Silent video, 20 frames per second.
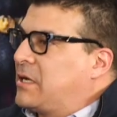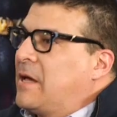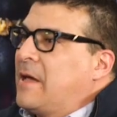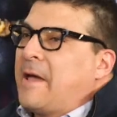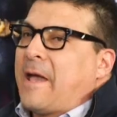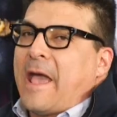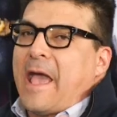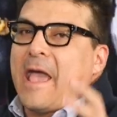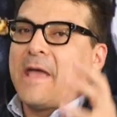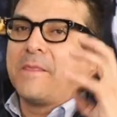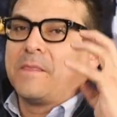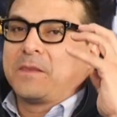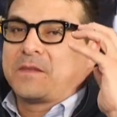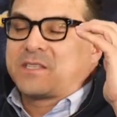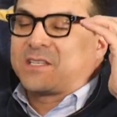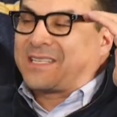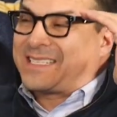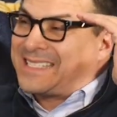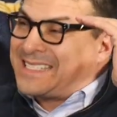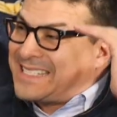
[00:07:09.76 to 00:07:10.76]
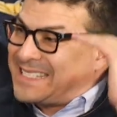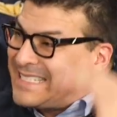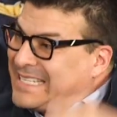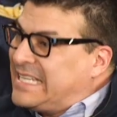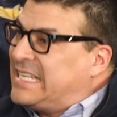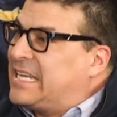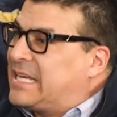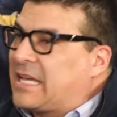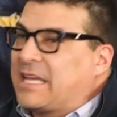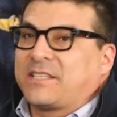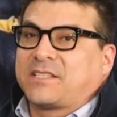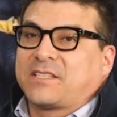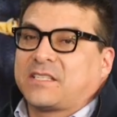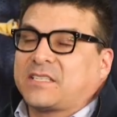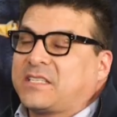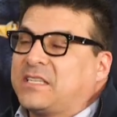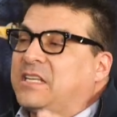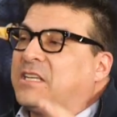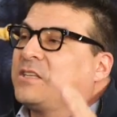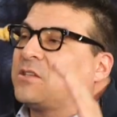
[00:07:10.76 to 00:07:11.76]
did and succeeding and
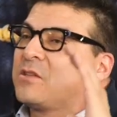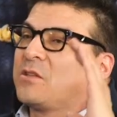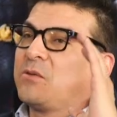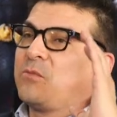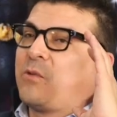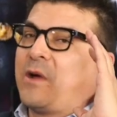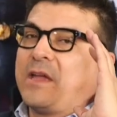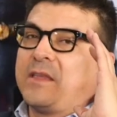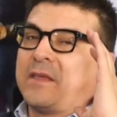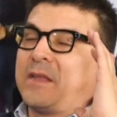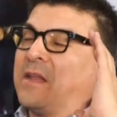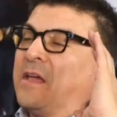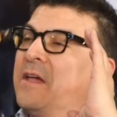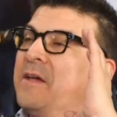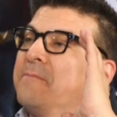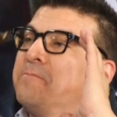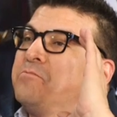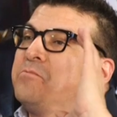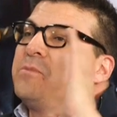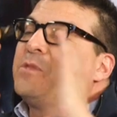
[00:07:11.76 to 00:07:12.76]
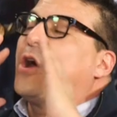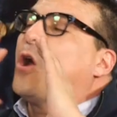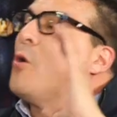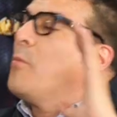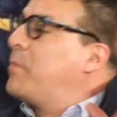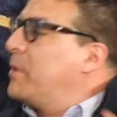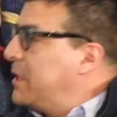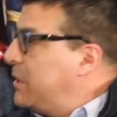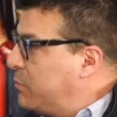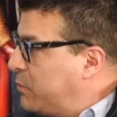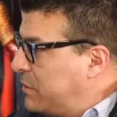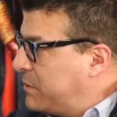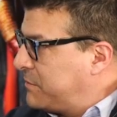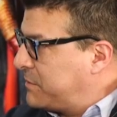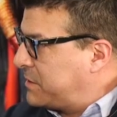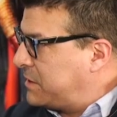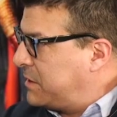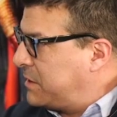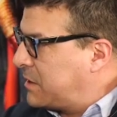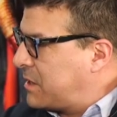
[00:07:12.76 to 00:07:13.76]
succeeding to the way that nobody would have
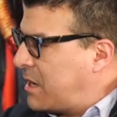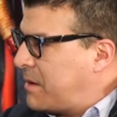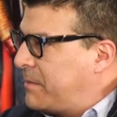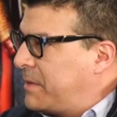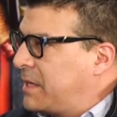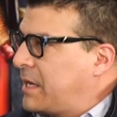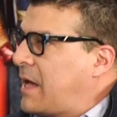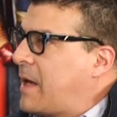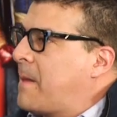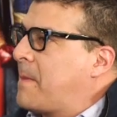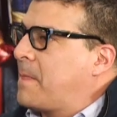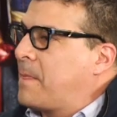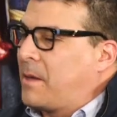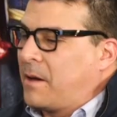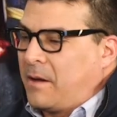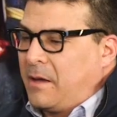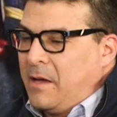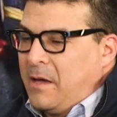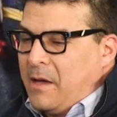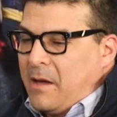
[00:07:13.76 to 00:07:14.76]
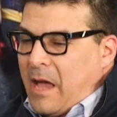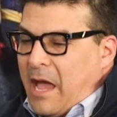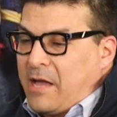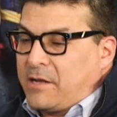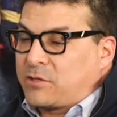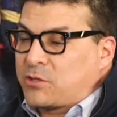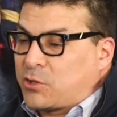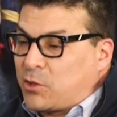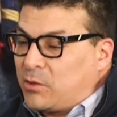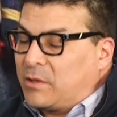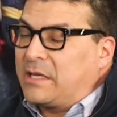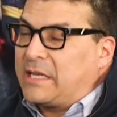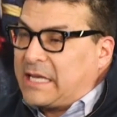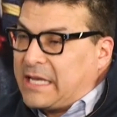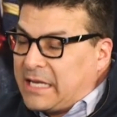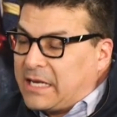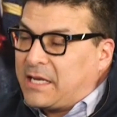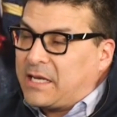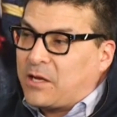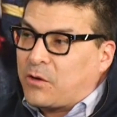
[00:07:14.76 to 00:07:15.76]
seen coming and the and certainly
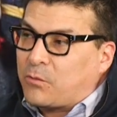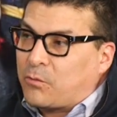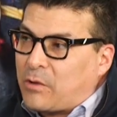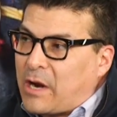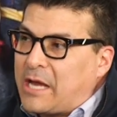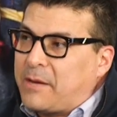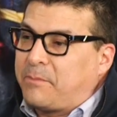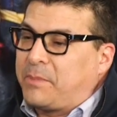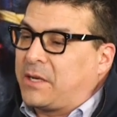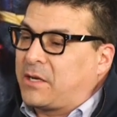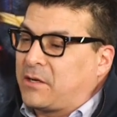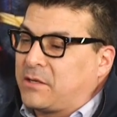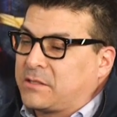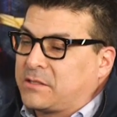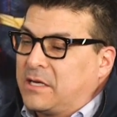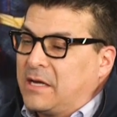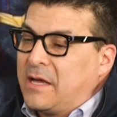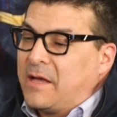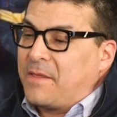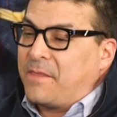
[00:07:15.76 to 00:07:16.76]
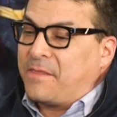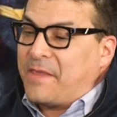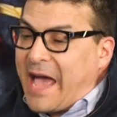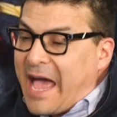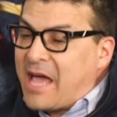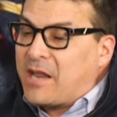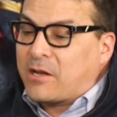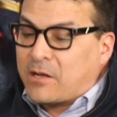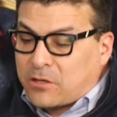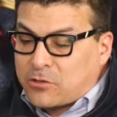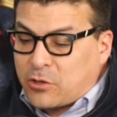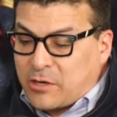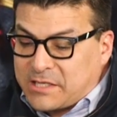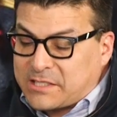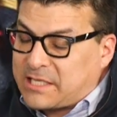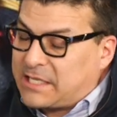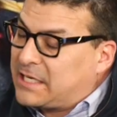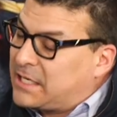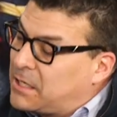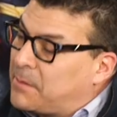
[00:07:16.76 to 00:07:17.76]
hitting it right because that
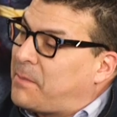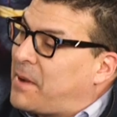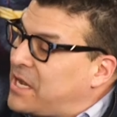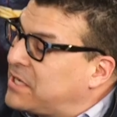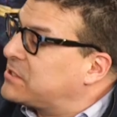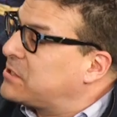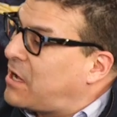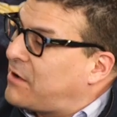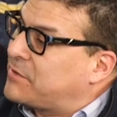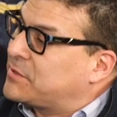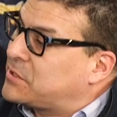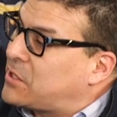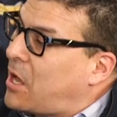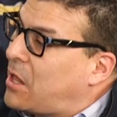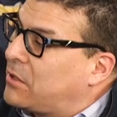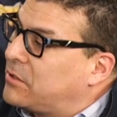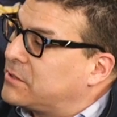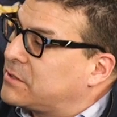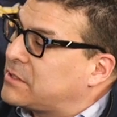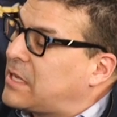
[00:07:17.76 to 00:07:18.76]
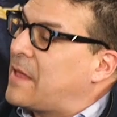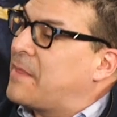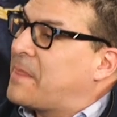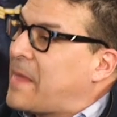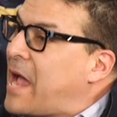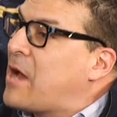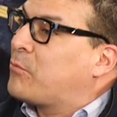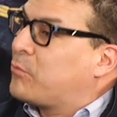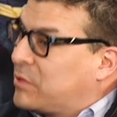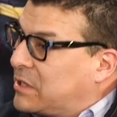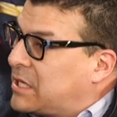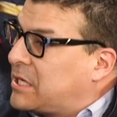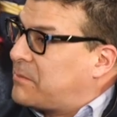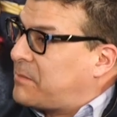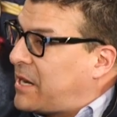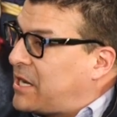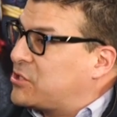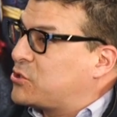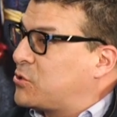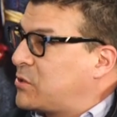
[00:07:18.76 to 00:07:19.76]
translated into box office dollars mm -hmm. and mm-hmm. that really
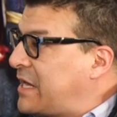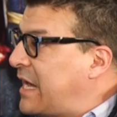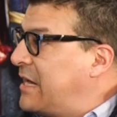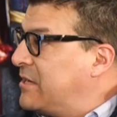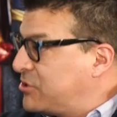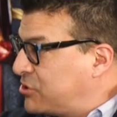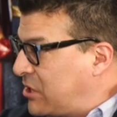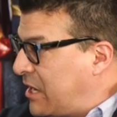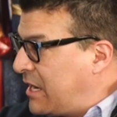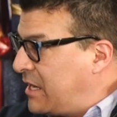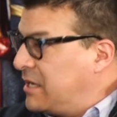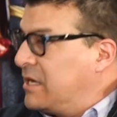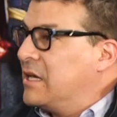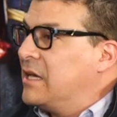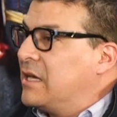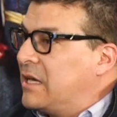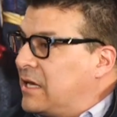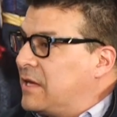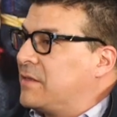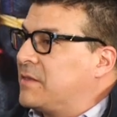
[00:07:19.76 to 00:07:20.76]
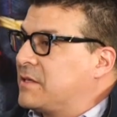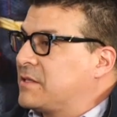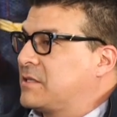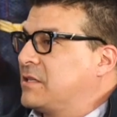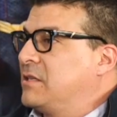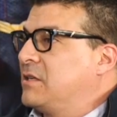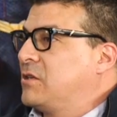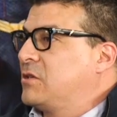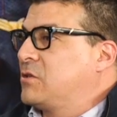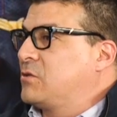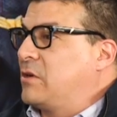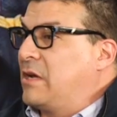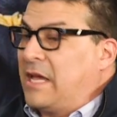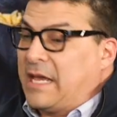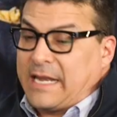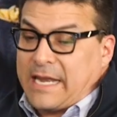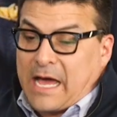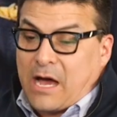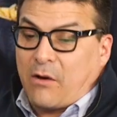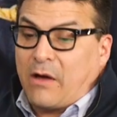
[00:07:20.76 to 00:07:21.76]
buys you cachet in this industry
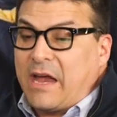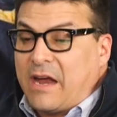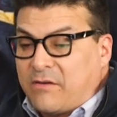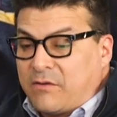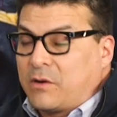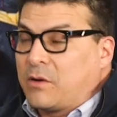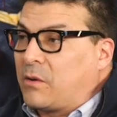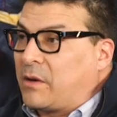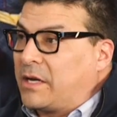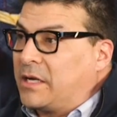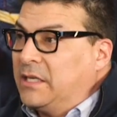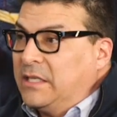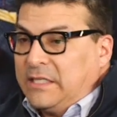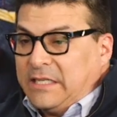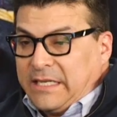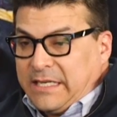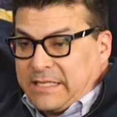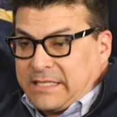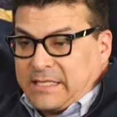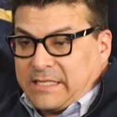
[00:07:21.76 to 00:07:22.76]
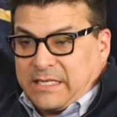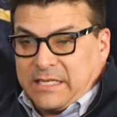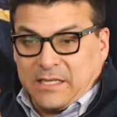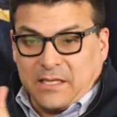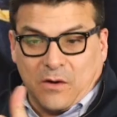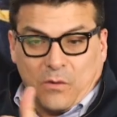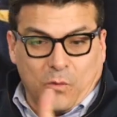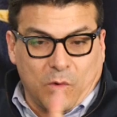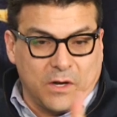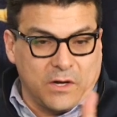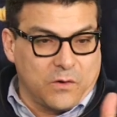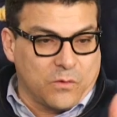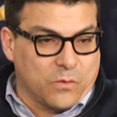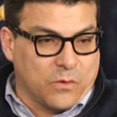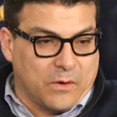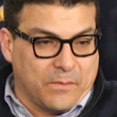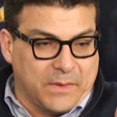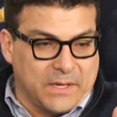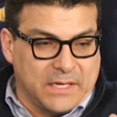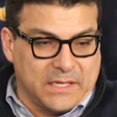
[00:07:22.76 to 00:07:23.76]
and now everyone is seeing that Wonder
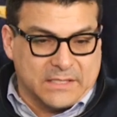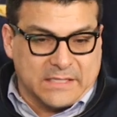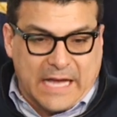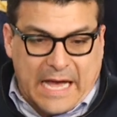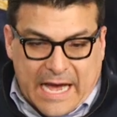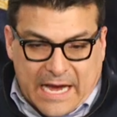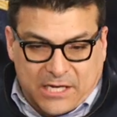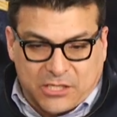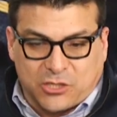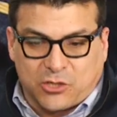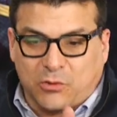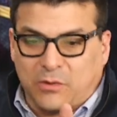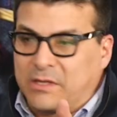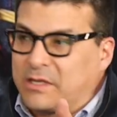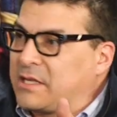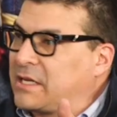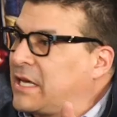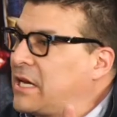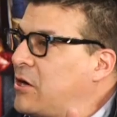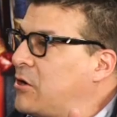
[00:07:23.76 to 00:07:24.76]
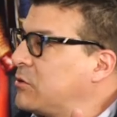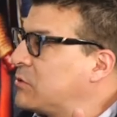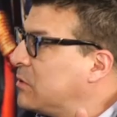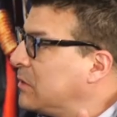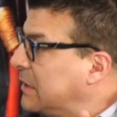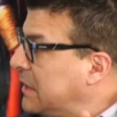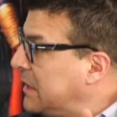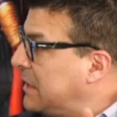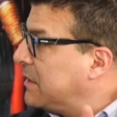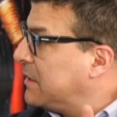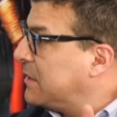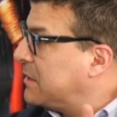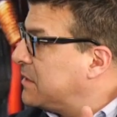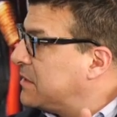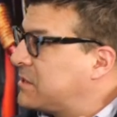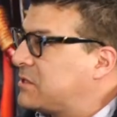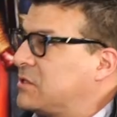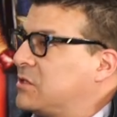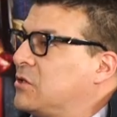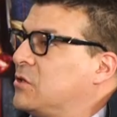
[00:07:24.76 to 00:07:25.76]
Woman is actually the character leading the
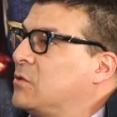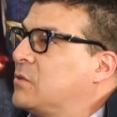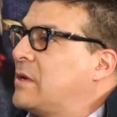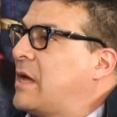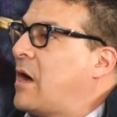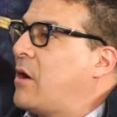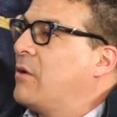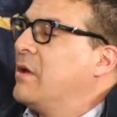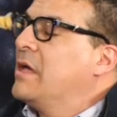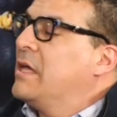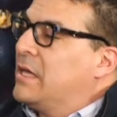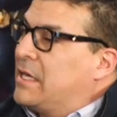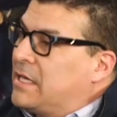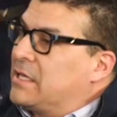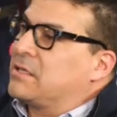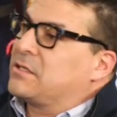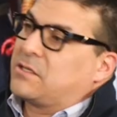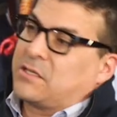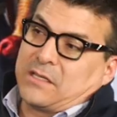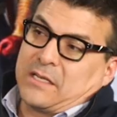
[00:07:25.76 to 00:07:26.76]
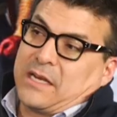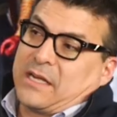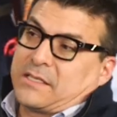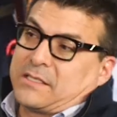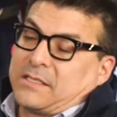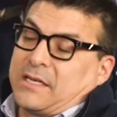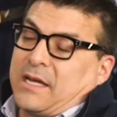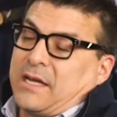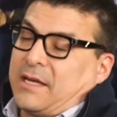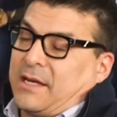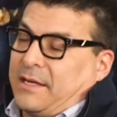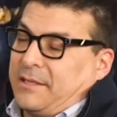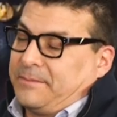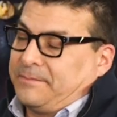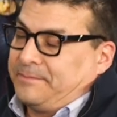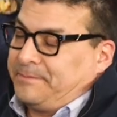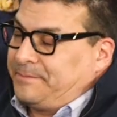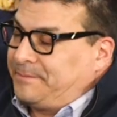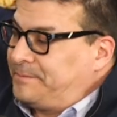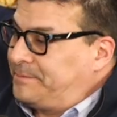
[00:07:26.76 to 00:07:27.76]
DCU now into the next decade.
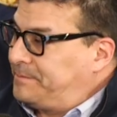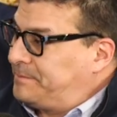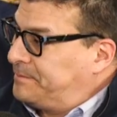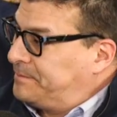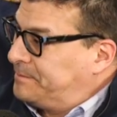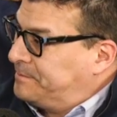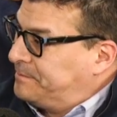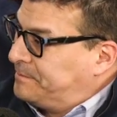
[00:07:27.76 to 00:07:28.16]
Agreed.